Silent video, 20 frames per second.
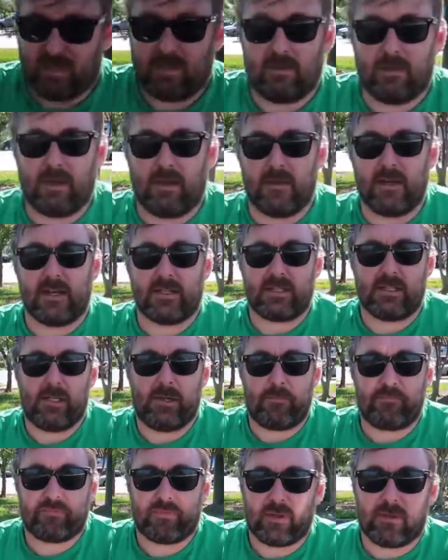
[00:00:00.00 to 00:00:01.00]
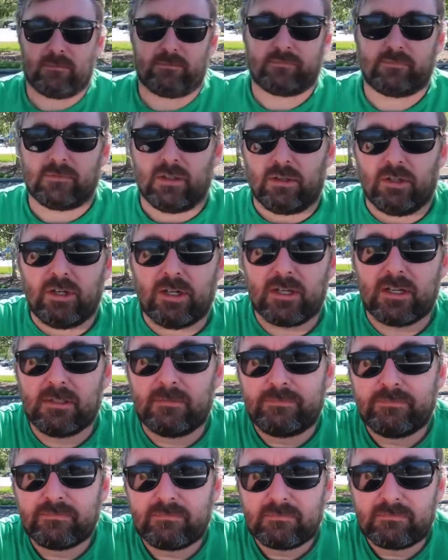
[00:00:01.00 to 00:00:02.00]
Look at this. Look
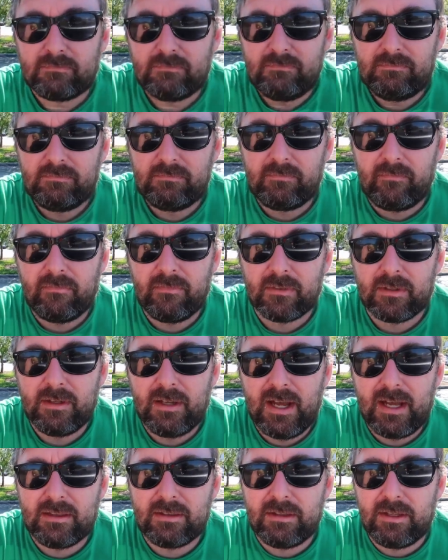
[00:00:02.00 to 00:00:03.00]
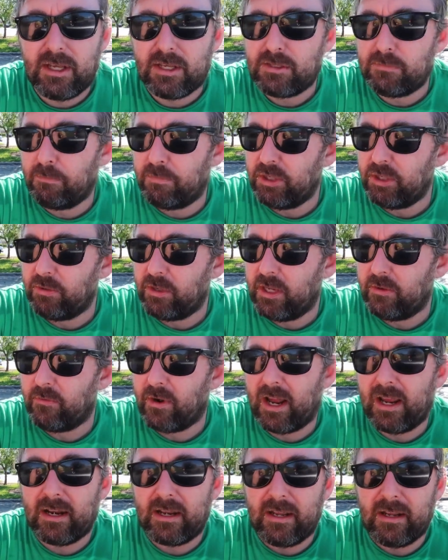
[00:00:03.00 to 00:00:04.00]
at this beauty
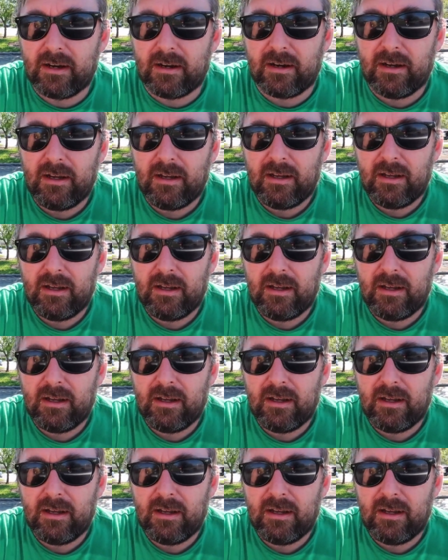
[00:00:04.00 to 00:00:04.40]
right here.